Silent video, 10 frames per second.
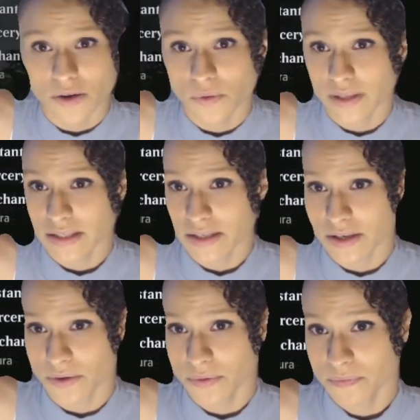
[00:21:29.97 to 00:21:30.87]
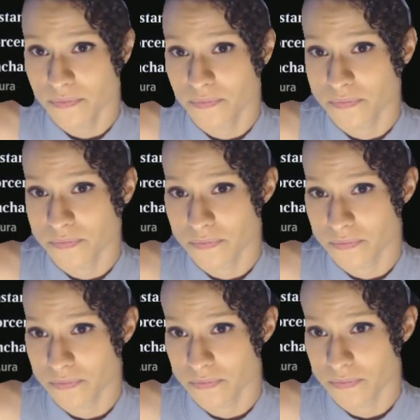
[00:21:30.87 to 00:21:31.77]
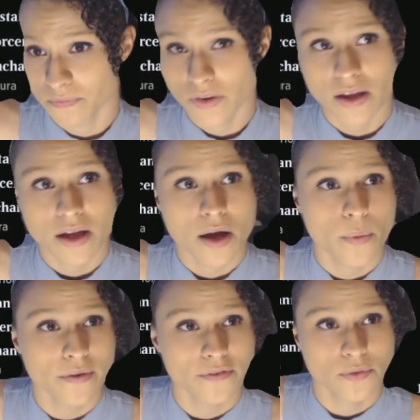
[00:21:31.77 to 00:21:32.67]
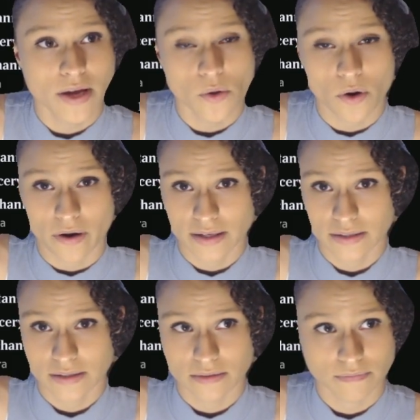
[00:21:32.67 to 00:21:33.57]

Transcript: only 2? We have 3 auras.